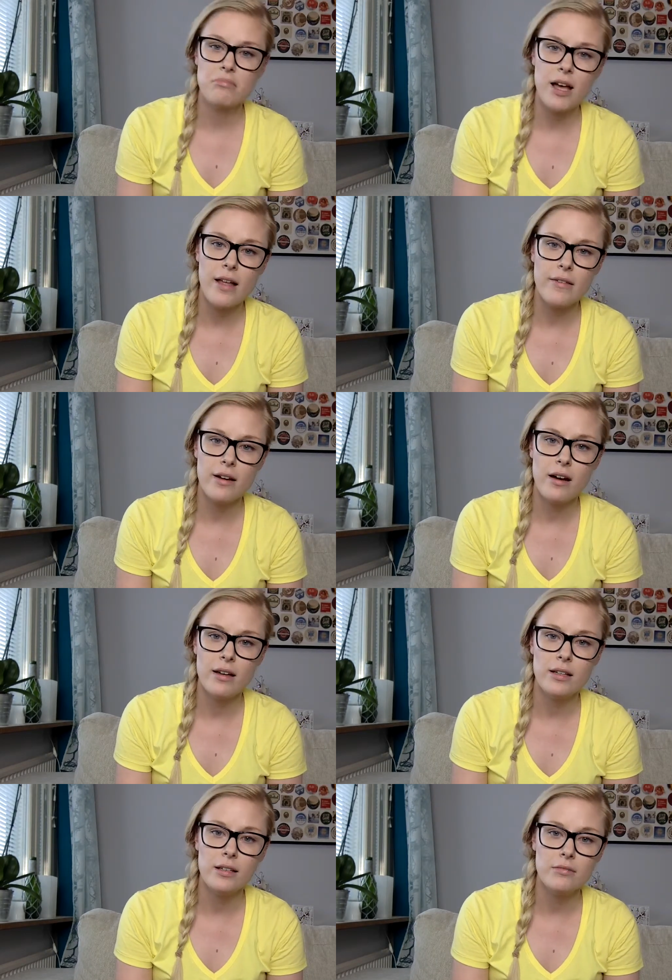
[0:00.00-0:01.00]
and
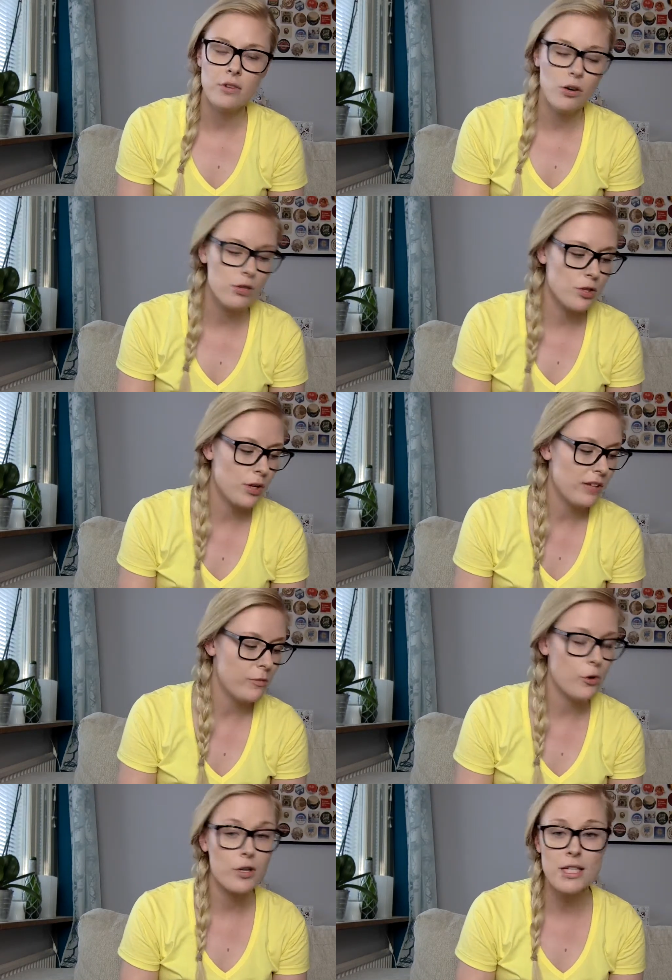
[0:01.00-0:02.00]
I also give
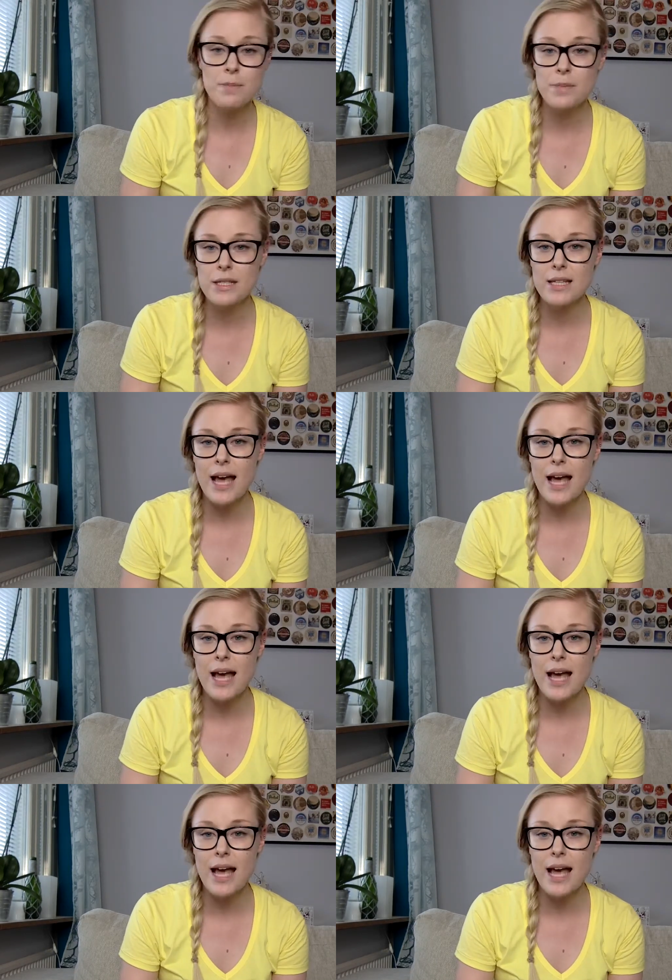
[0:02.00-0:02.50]
more tips